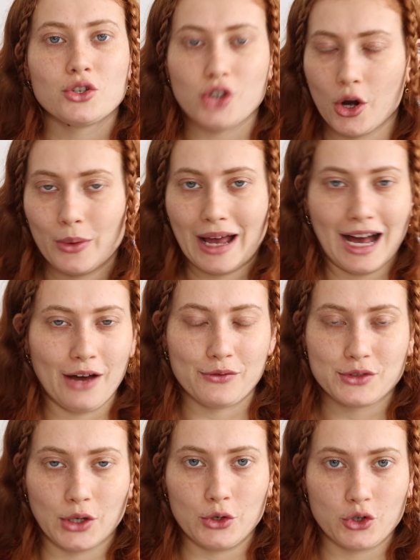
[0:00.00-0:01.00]
don't have
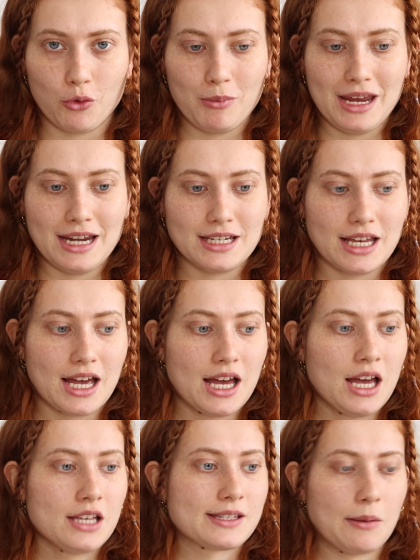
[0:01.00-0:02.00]
social
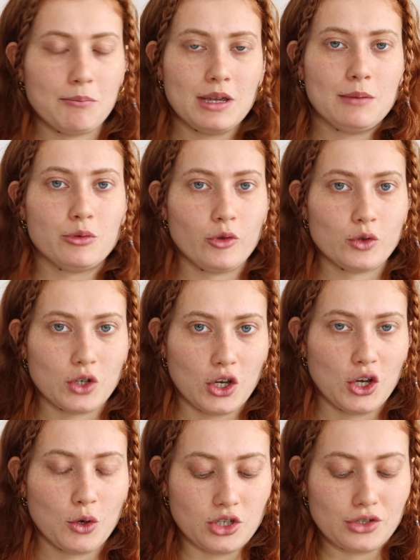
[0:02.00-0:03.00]
media. Some people
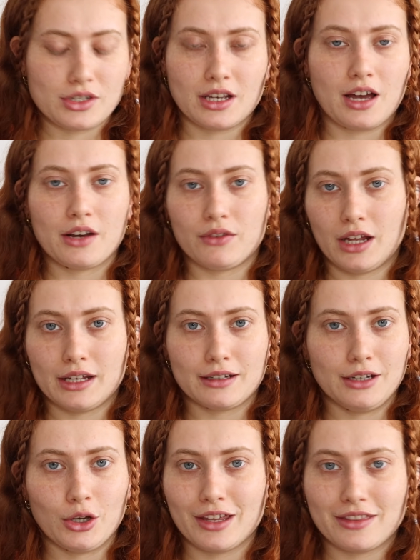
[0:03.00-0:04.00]
do, just to kind of like
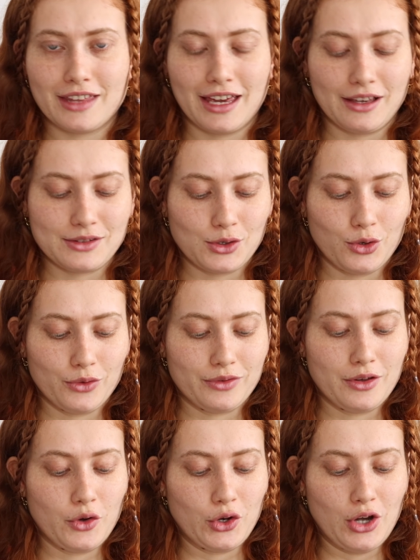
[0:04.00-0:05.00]
look at things, or
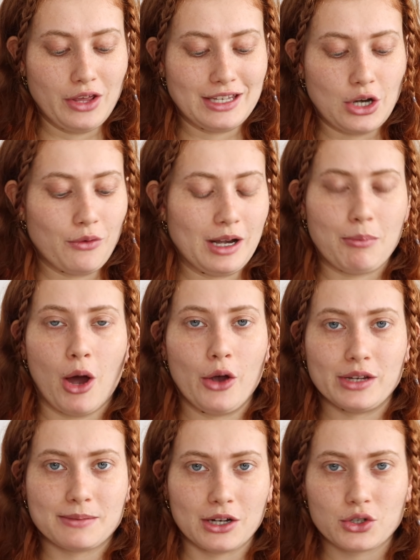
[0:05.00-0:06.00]
you know, they don't really
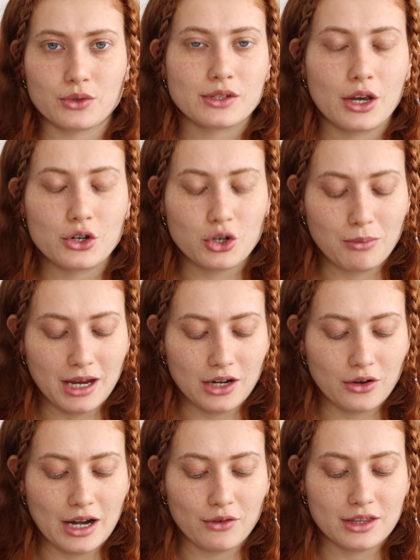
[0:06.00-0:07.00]
post much on social media
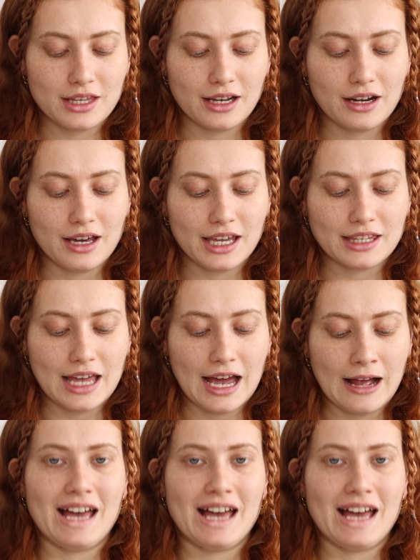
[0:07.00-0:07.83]
and everything like that.